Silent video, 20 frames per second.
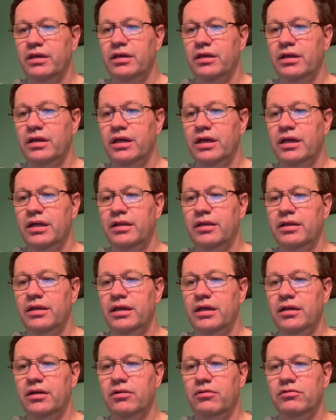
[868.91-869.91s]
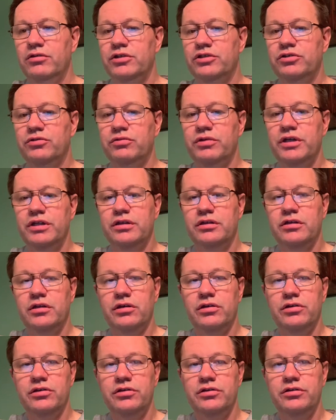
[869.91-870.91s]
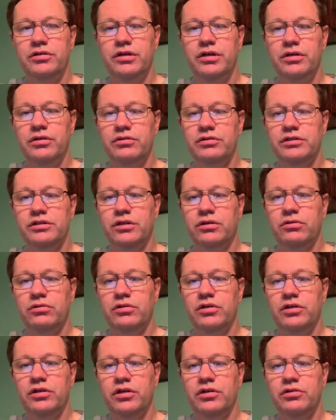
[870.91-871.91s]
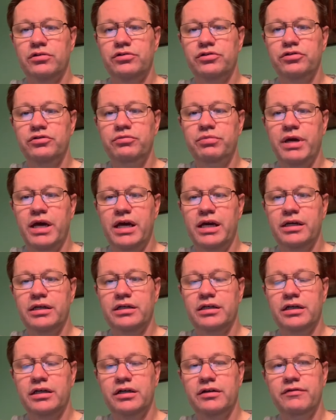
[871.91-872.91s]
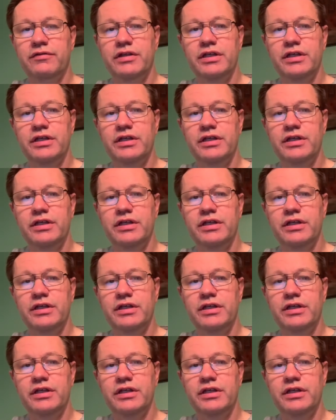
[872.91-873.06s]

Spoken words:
And then on the 23rd, sold another 2-pack of the